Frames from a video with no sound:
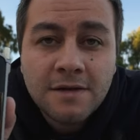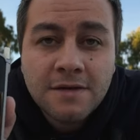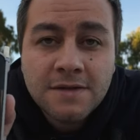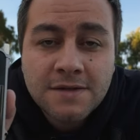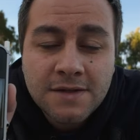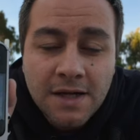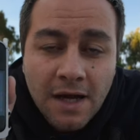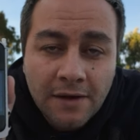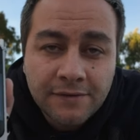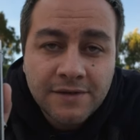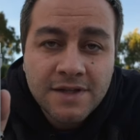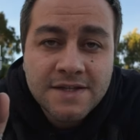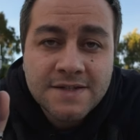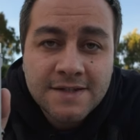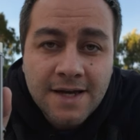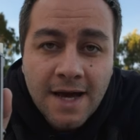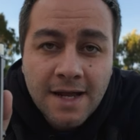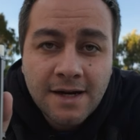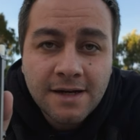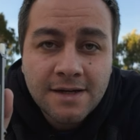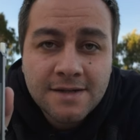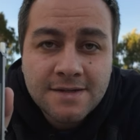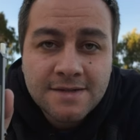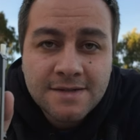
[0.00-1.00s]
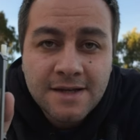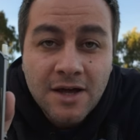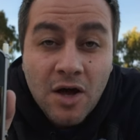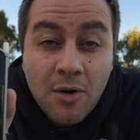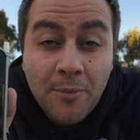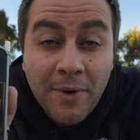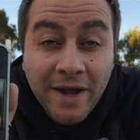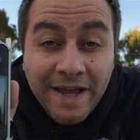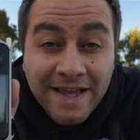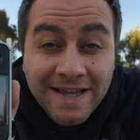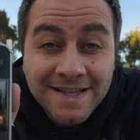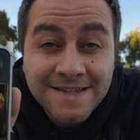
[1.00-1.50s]
So I've decided to sell
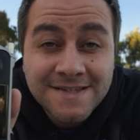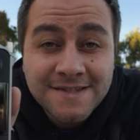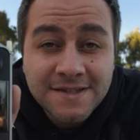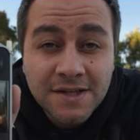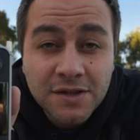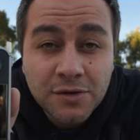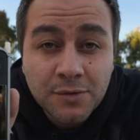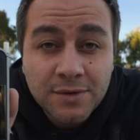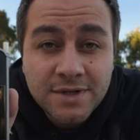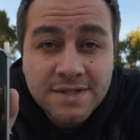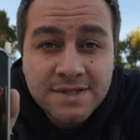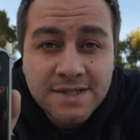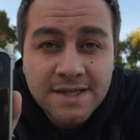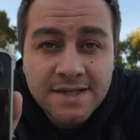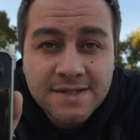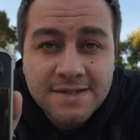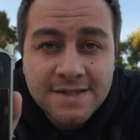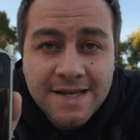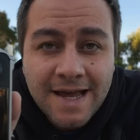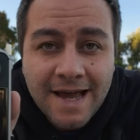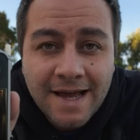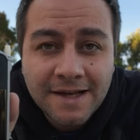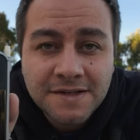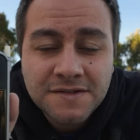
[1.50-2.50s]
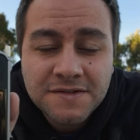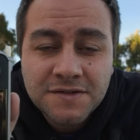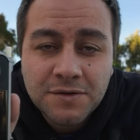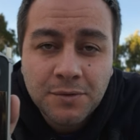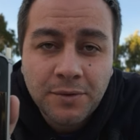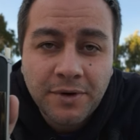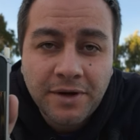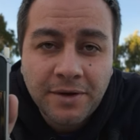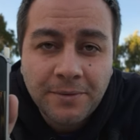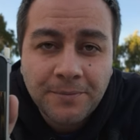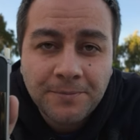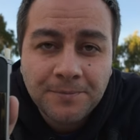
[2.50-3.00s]
my Insta360
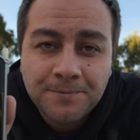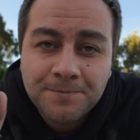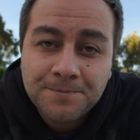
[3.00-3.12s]
X3.